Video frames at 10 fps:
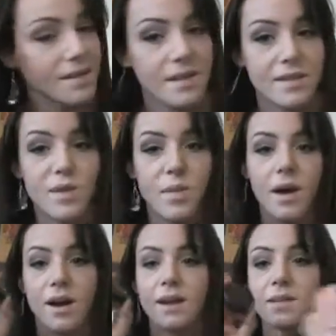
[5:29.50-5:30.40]
these two
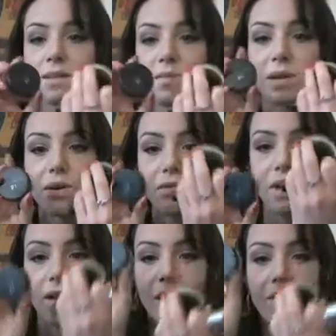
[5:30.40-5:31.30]
products, the Mineral
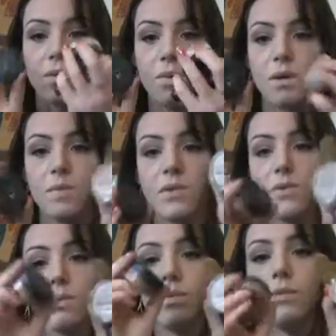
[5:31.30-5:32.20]
Veil and the Warmth.
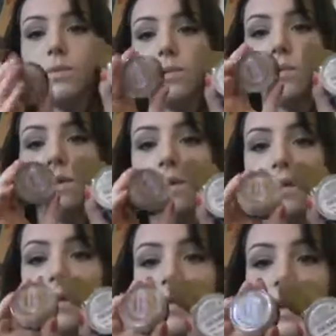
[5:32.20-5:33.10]
There
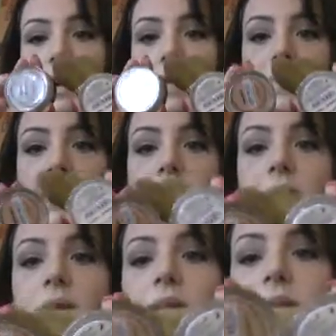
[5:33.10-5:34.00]
they are.
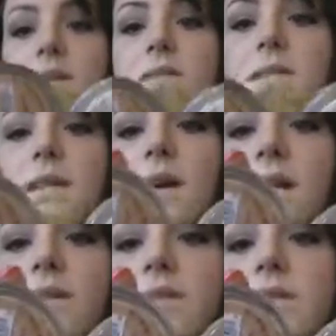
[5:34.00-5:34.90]
You can see the
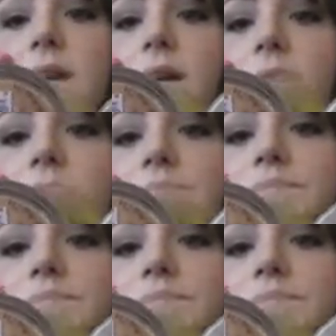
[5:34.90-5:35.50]
colors there.